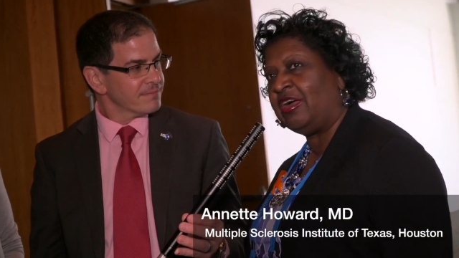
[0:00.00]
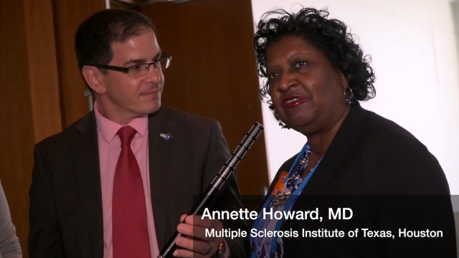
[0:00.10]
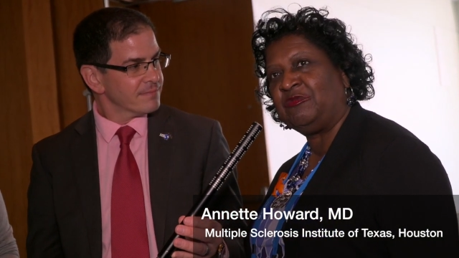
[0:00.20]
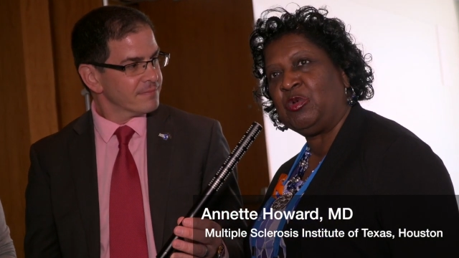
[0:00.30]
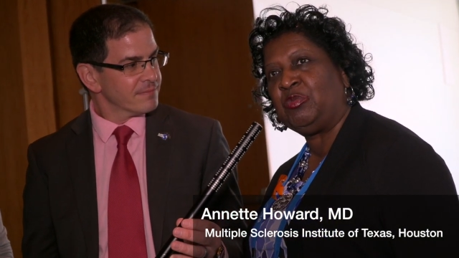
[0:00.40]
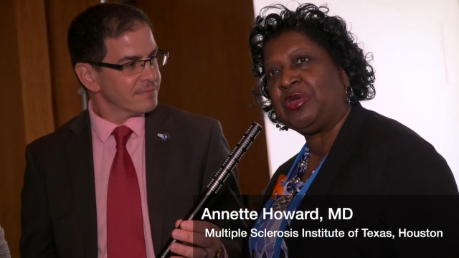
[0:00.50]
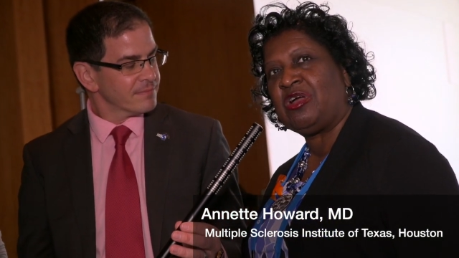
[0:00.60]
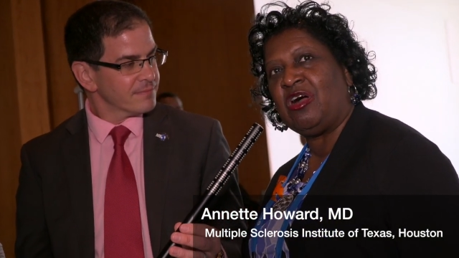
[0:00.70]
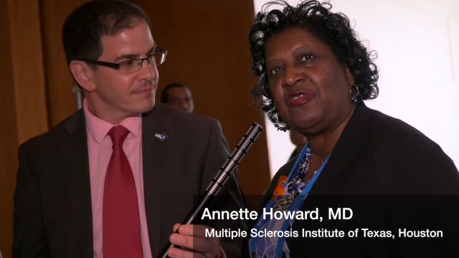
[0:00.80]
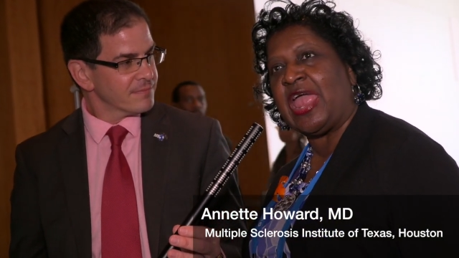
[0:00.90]
Speaker 1: of what we
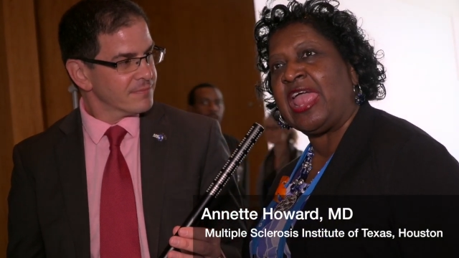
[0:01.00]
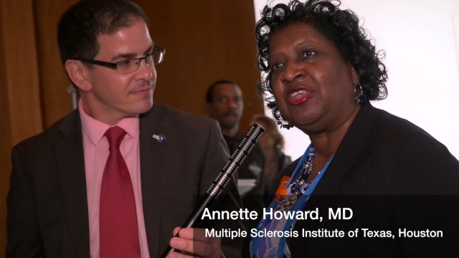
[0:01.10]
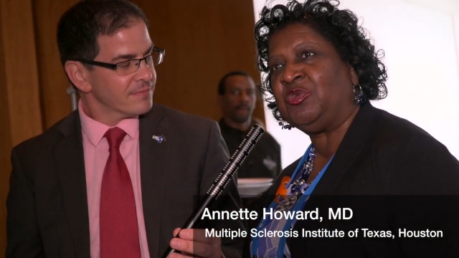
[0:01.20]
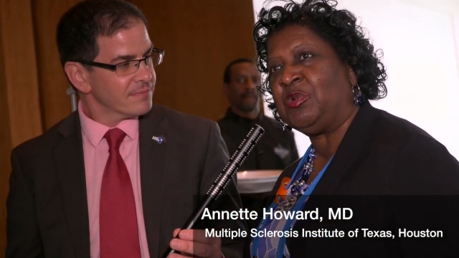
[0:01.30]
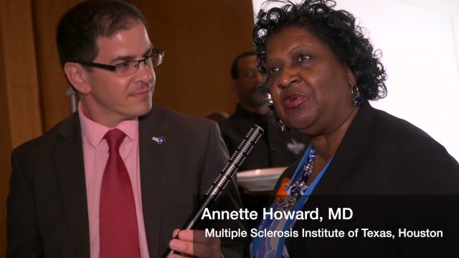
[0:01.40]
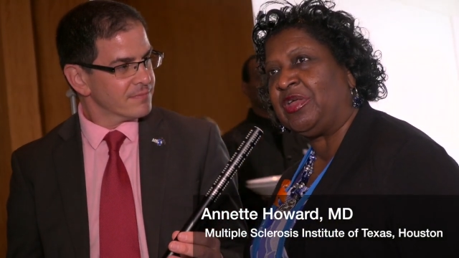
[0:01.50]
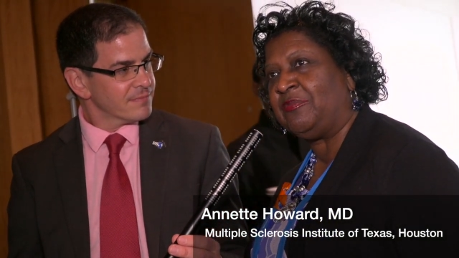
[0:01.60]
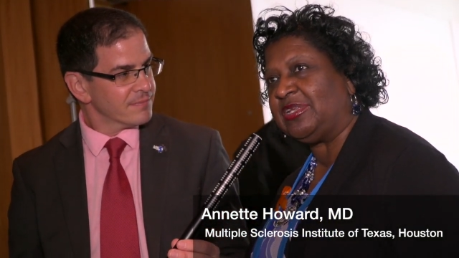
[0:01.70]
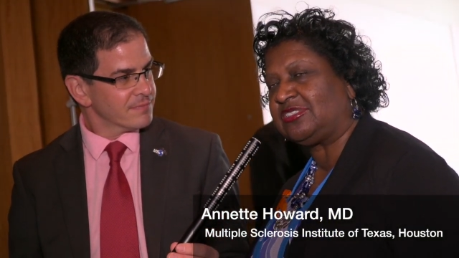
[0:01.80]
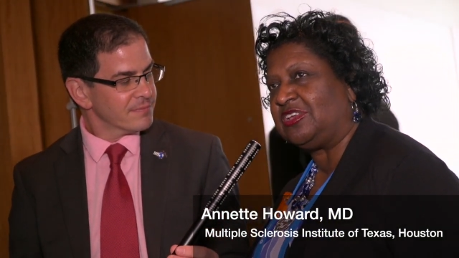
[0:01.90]
call the annual
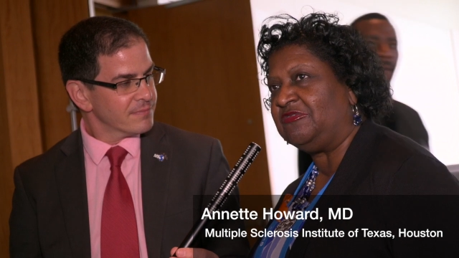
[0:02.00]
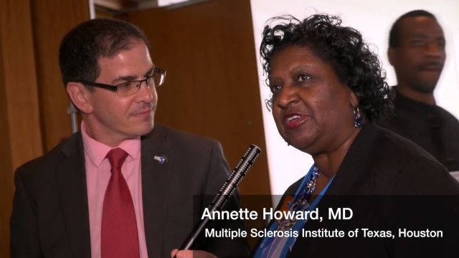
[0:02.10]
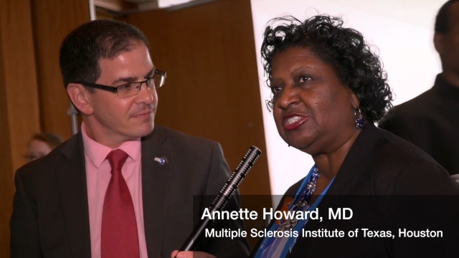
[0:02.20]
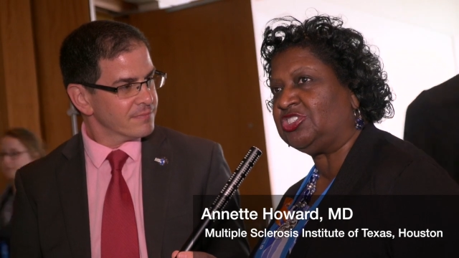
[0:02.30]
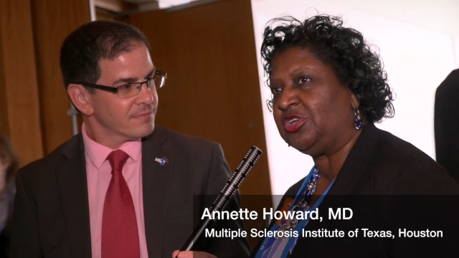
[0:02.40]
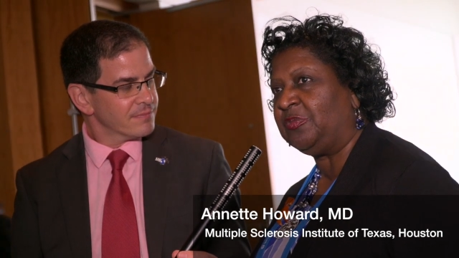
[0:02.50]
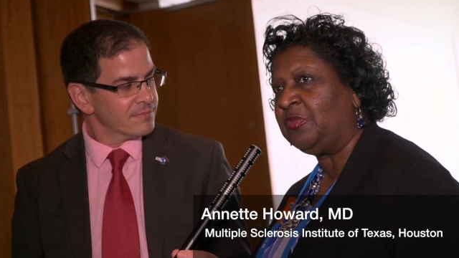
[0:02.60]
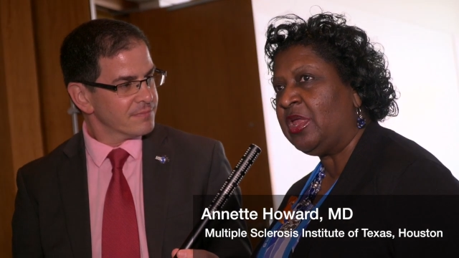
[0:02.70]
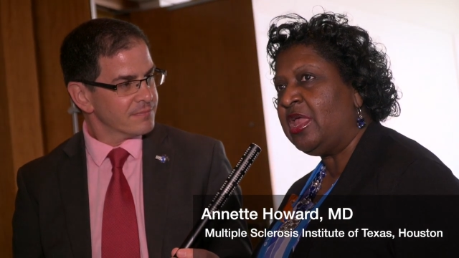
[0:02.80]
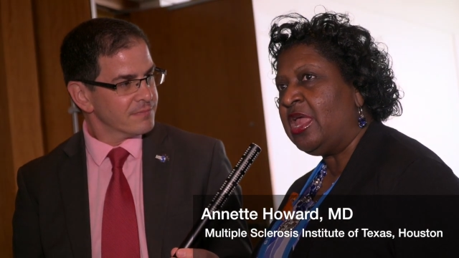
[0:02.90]
M S convention,
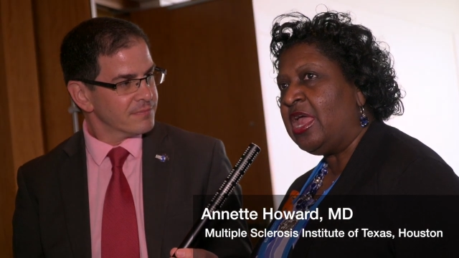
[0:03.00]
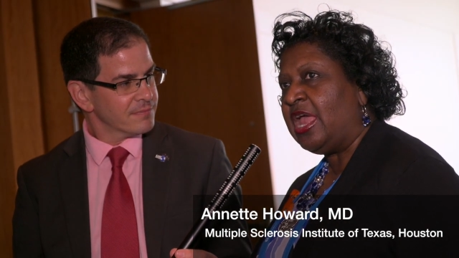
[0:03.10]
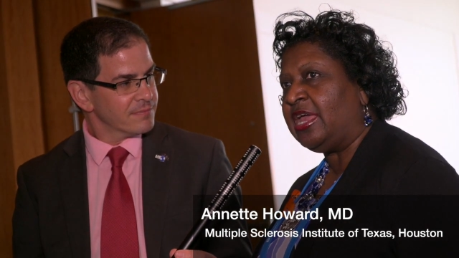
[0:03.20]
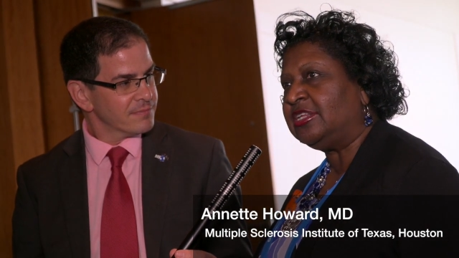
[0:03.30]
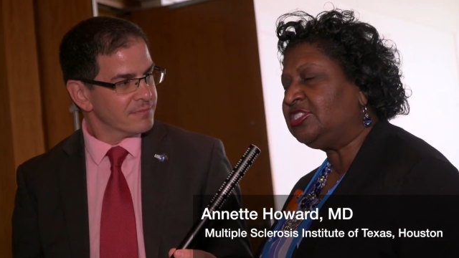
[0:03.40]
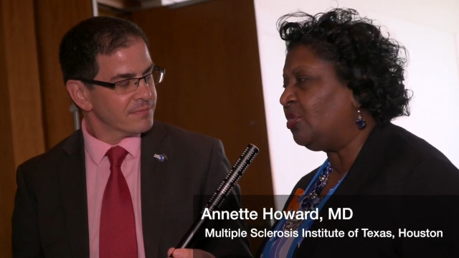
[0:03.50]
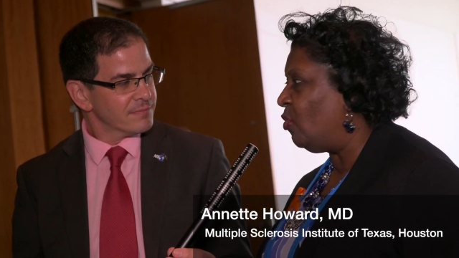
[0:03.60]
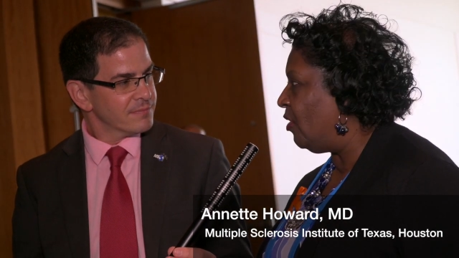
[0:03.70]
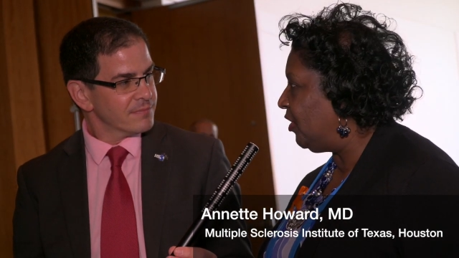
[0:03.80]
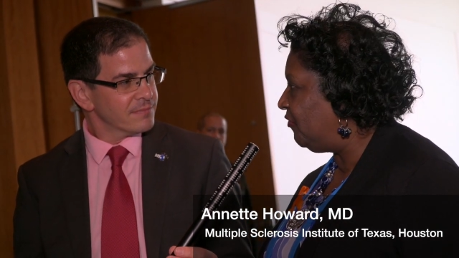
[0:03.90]
and it's a
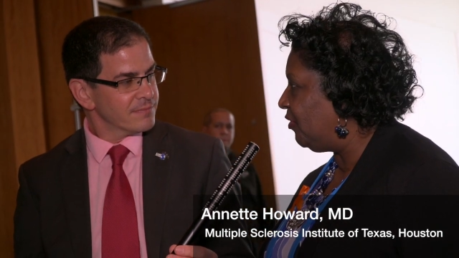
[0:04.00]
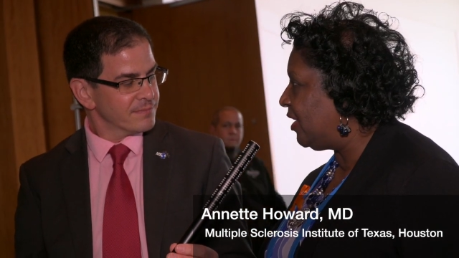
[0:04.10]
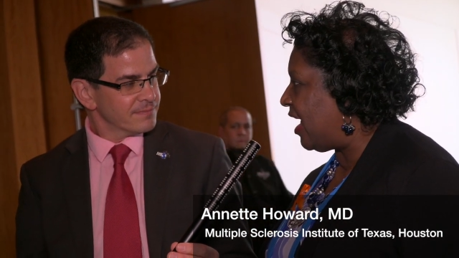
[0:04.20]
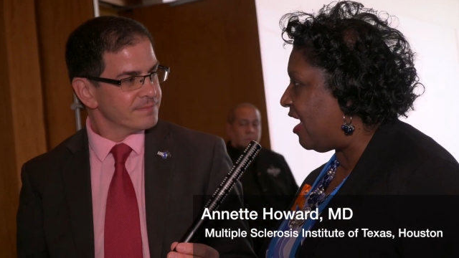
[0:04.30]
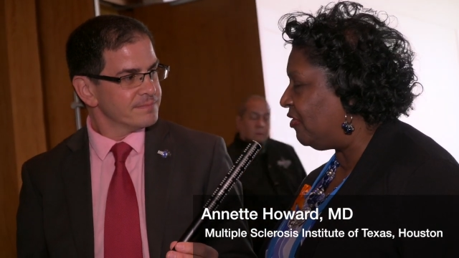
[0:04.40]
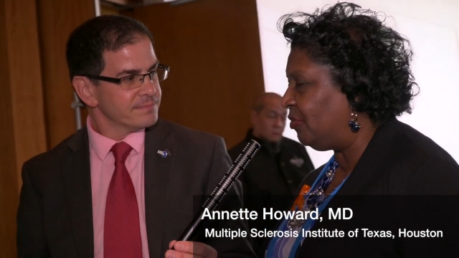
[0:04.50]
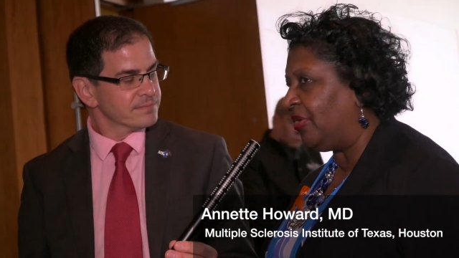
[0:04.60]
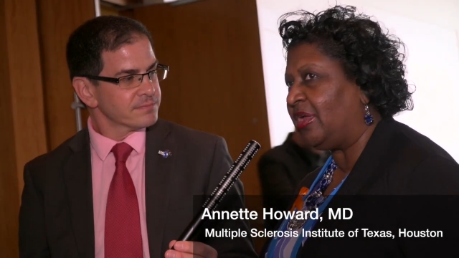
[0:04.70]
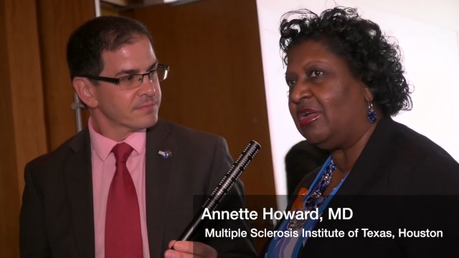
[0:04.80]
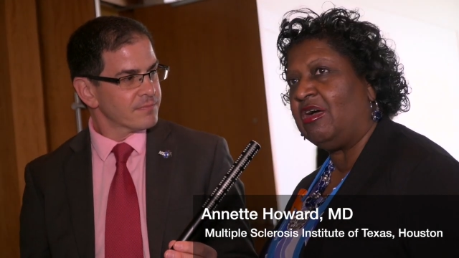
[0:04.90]
wonderful
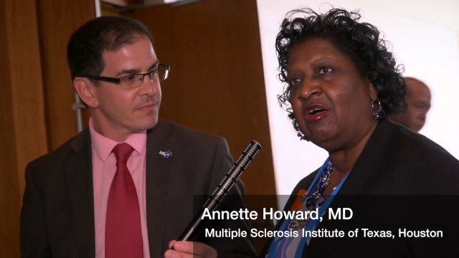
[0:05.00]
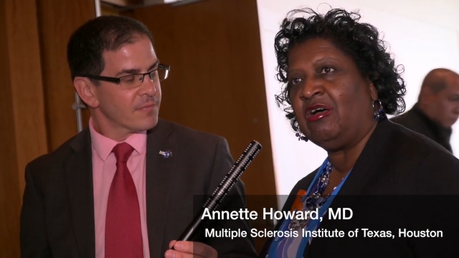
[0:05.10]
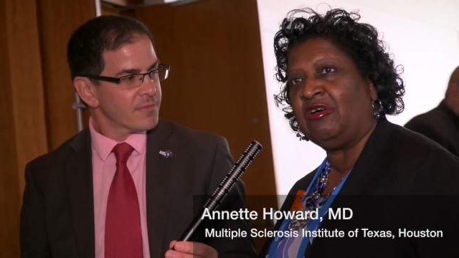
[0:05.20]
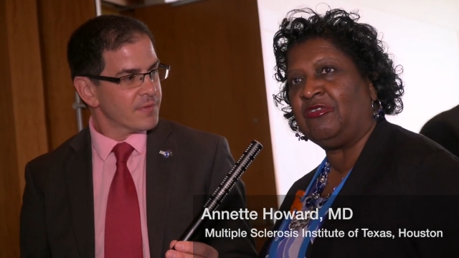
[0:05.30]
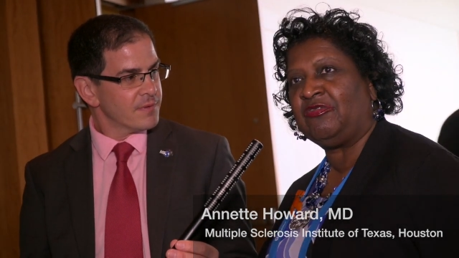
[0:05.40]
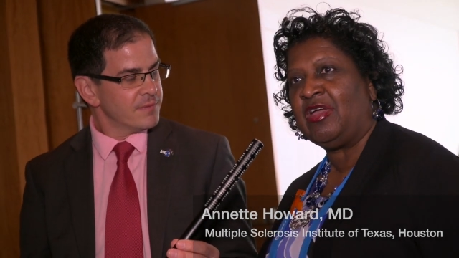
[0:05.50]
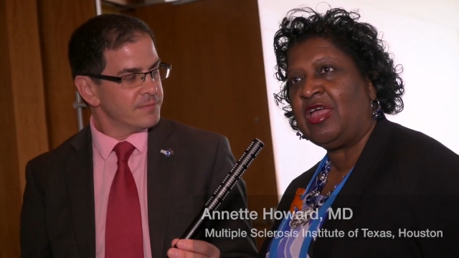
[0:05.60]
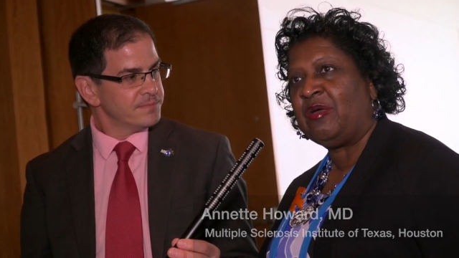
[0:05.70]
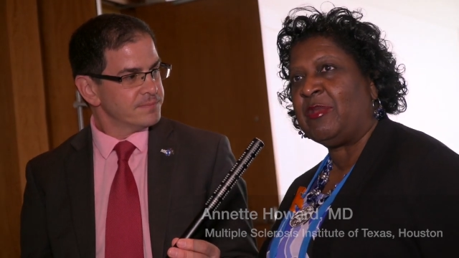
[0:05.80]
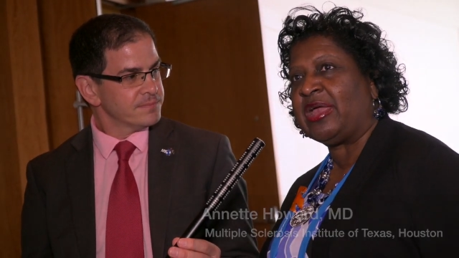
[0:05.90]
gathering of
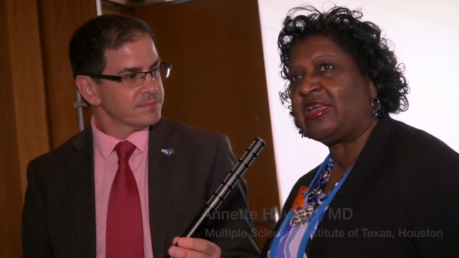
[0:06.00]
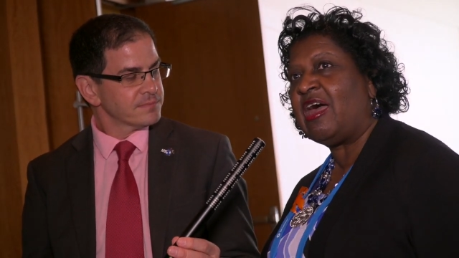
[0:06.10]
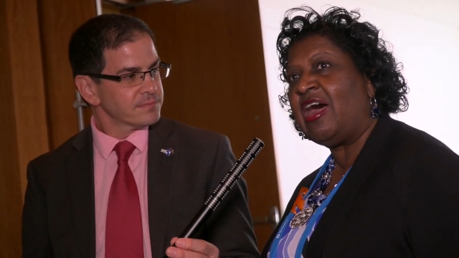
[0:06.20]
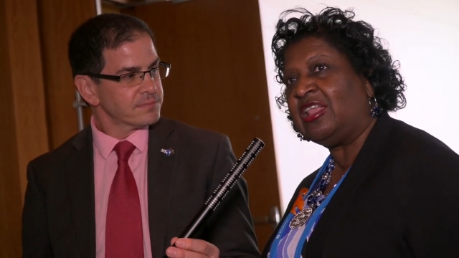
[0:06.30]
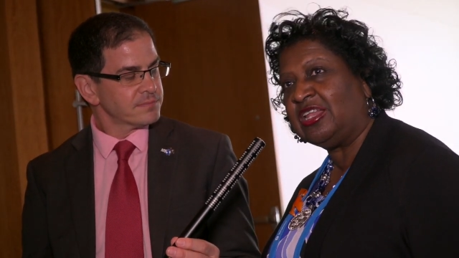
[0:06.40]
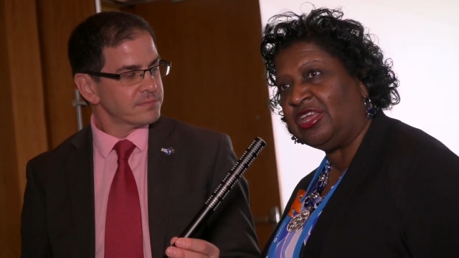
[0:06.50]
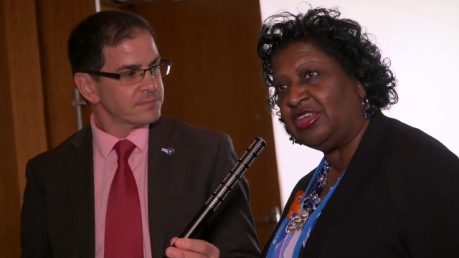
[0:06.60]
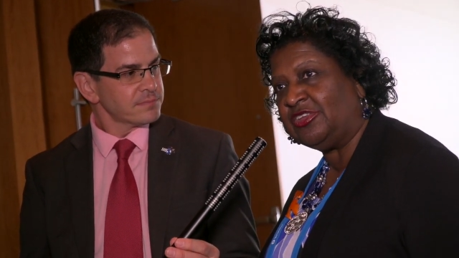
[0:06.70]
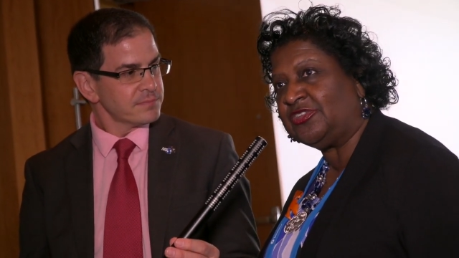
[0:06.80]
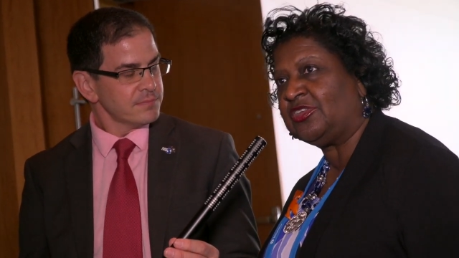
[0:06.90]
my
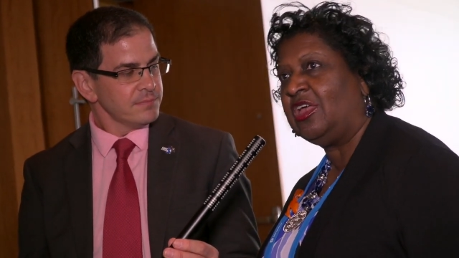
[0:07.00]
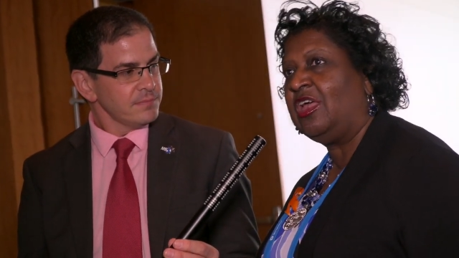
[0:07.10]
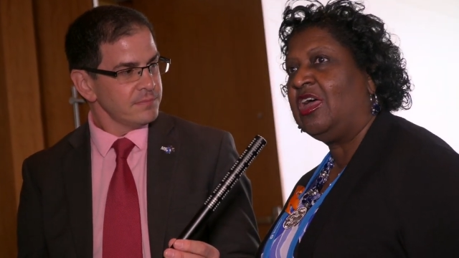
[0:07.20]
colleagues,